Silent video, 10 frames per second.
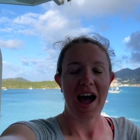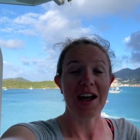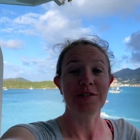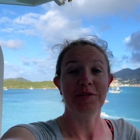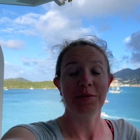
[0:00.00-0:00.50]

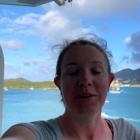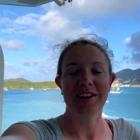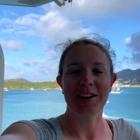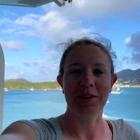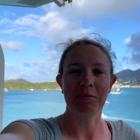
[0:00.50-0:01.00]
Hi everyone,
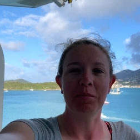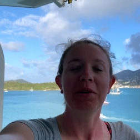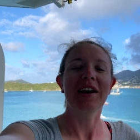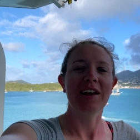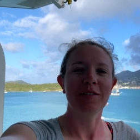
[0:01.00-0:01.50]
and good
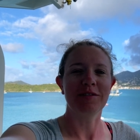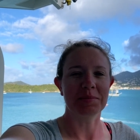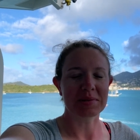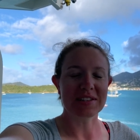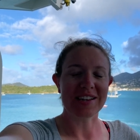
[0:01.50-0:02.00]
morning
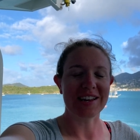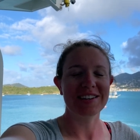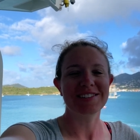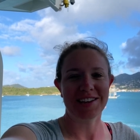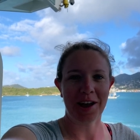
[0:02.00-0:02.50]
from
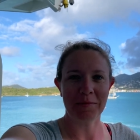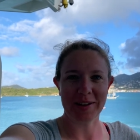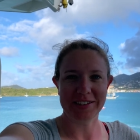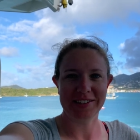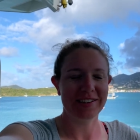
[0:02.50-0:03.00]
St.
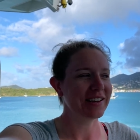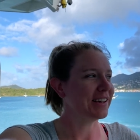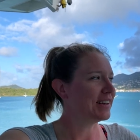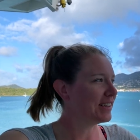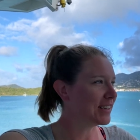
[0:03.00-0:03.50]
Thomas.
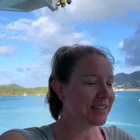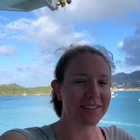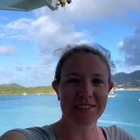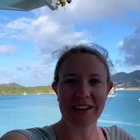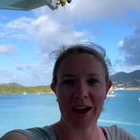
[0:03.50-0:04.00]
It
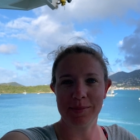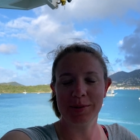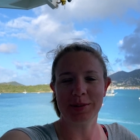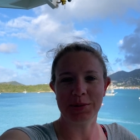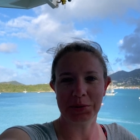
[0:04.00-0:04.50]
is
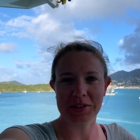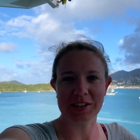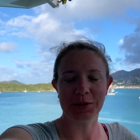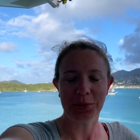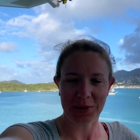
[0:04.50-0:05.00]
absolutely
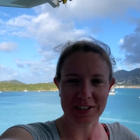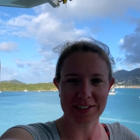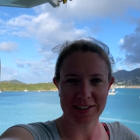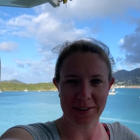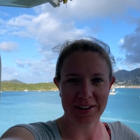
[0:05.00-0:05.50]

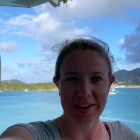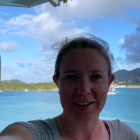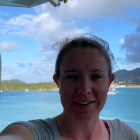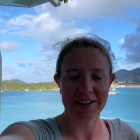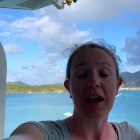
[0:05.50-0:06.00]
gorgeous out
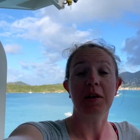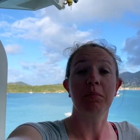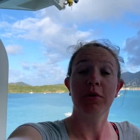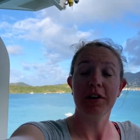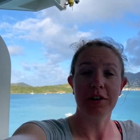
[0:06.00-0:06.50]
here. In
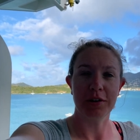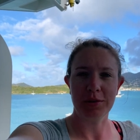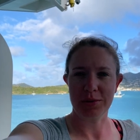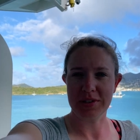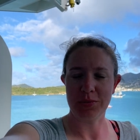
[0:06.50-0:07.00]
more good
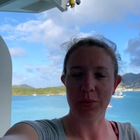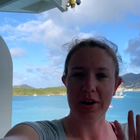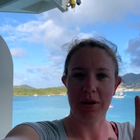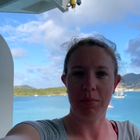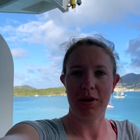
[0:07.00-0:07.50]
news,
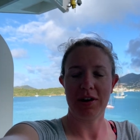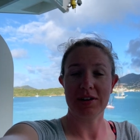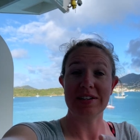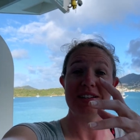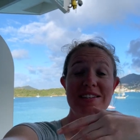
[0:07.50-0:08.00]
we are
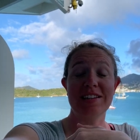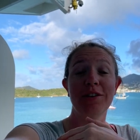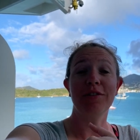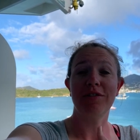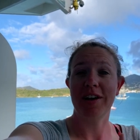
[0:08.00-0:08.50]
parked in
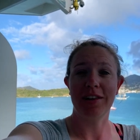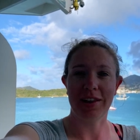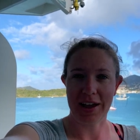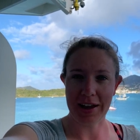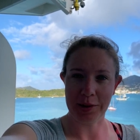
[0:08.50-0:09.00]
single file
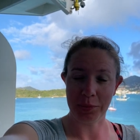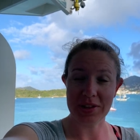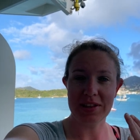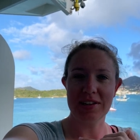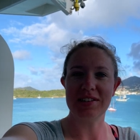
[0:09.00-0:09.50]
line
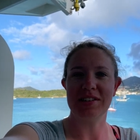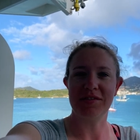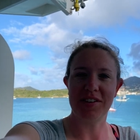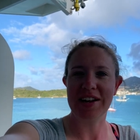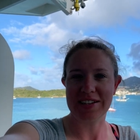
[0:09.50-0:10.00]
with the Disney
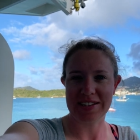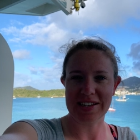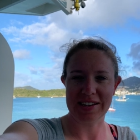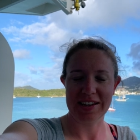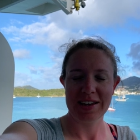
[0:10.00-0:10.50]
Fantasy,